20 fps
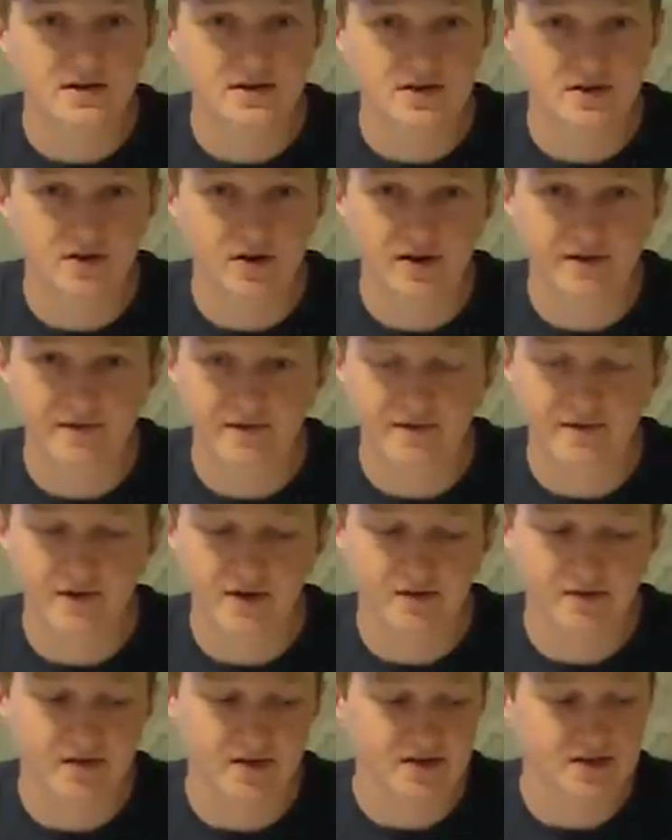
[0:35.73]
It's great for
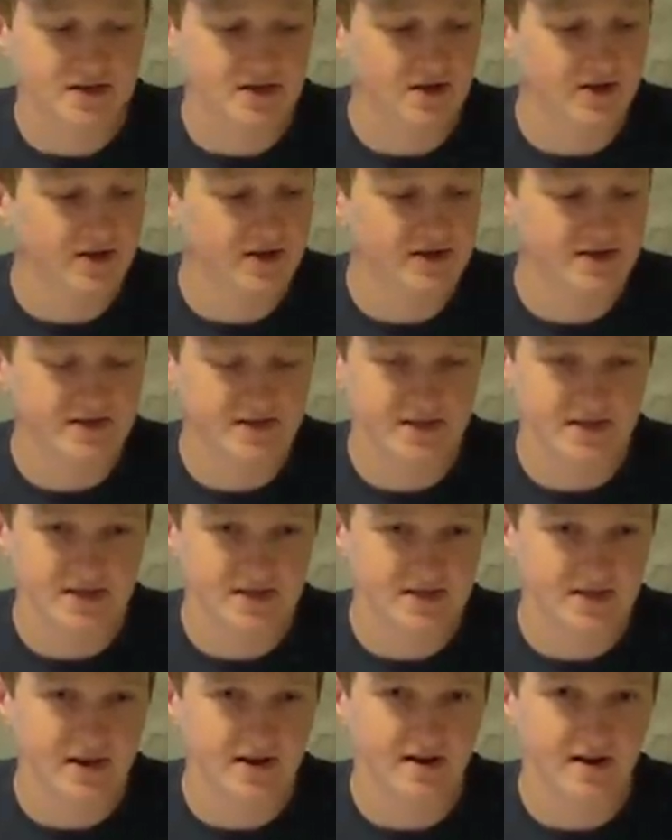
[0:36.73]
filling so you can
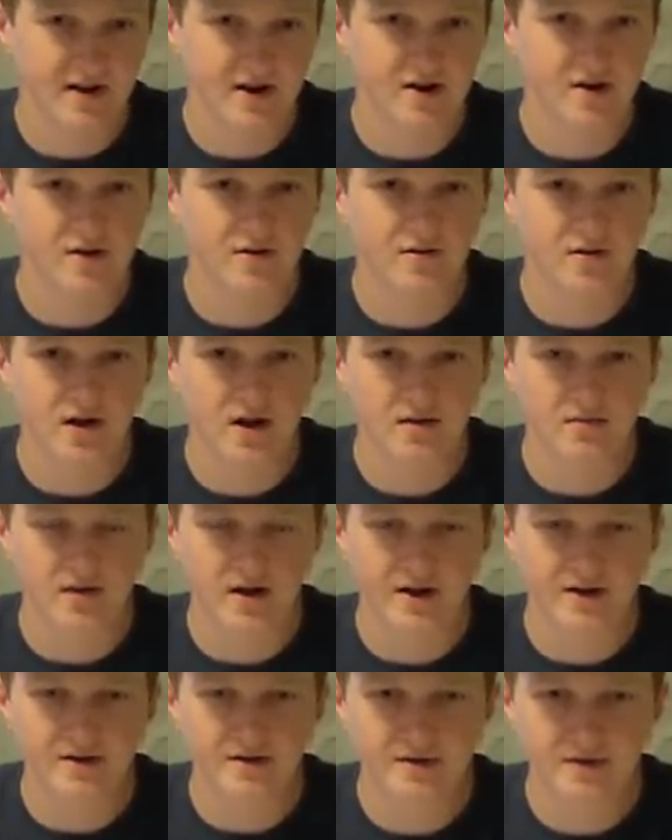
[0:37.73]
see your arrow a lot
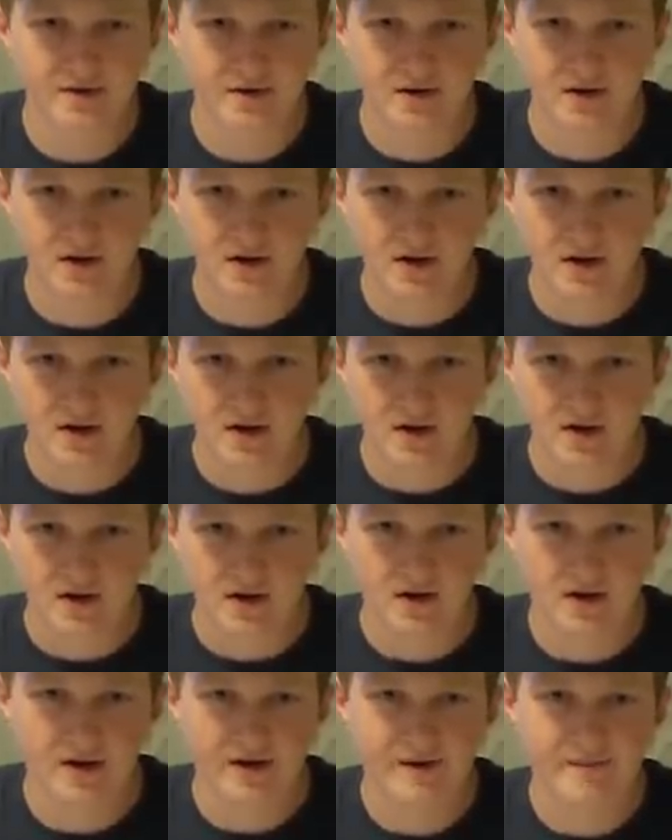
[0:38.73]
better.
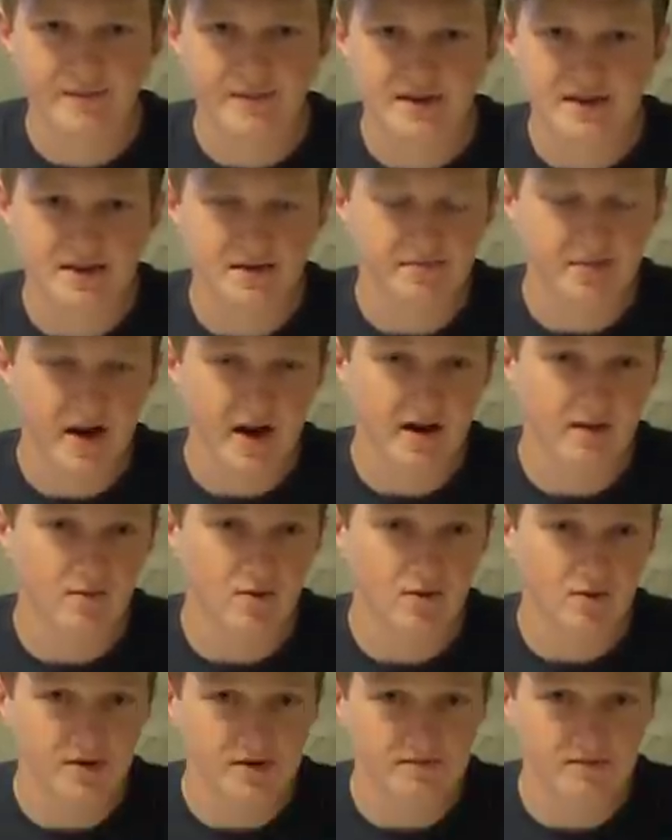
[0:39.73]
Um, it's
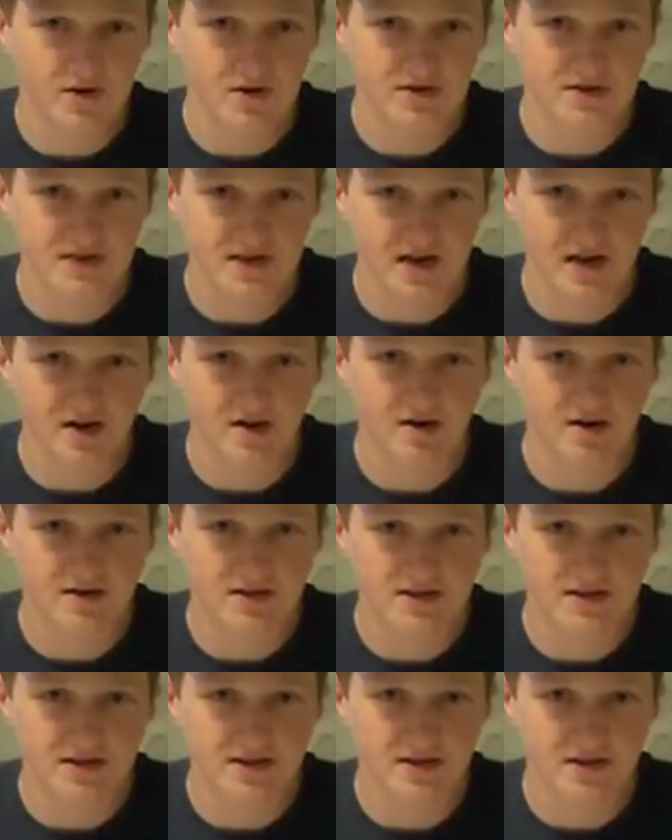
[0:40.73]
compatible with most
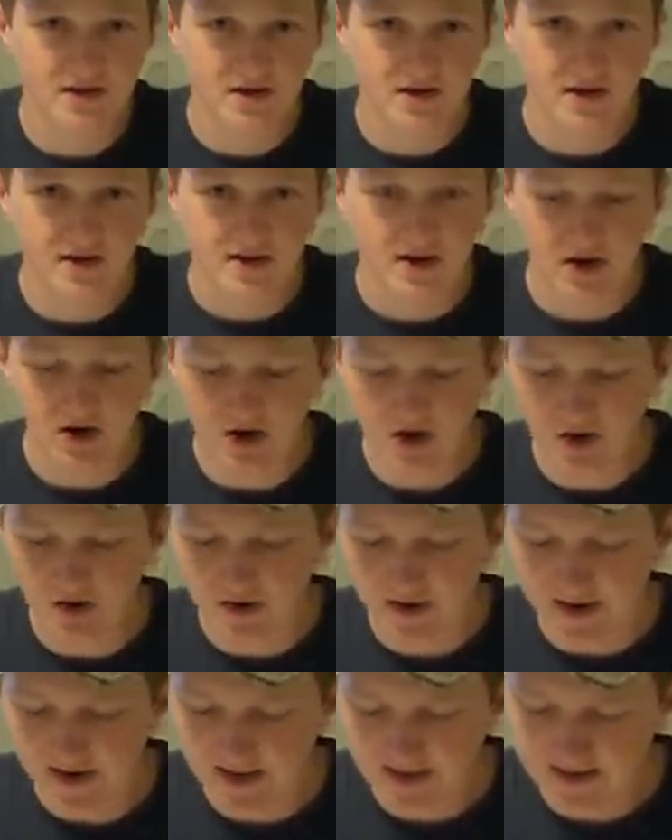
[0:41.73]
arrows. I'll go
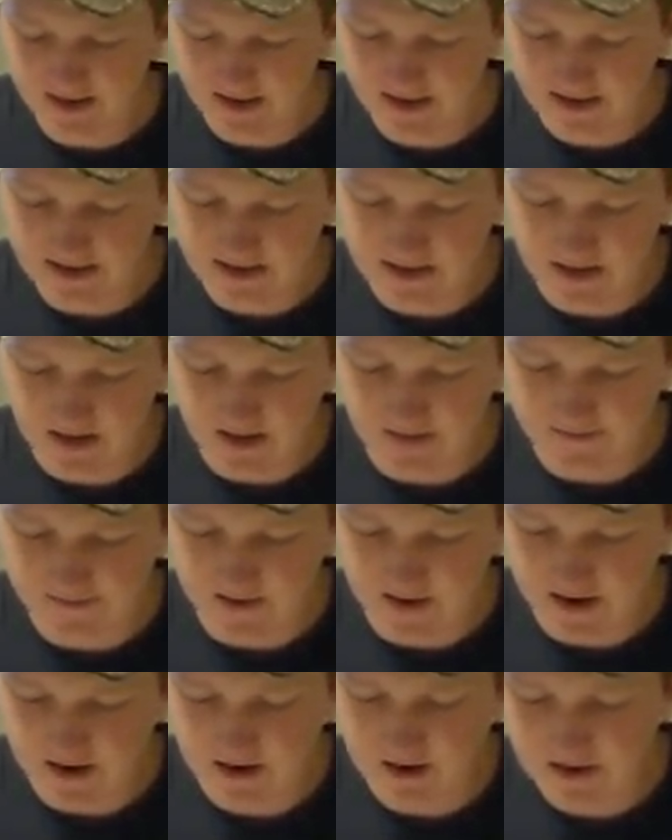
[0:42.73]
ahead and list off
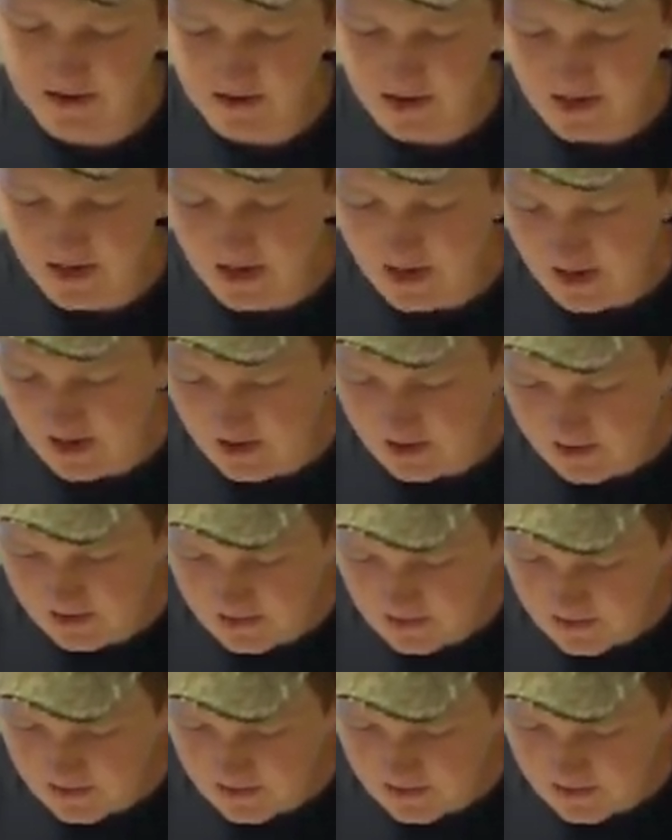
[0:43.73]
the arrows right here.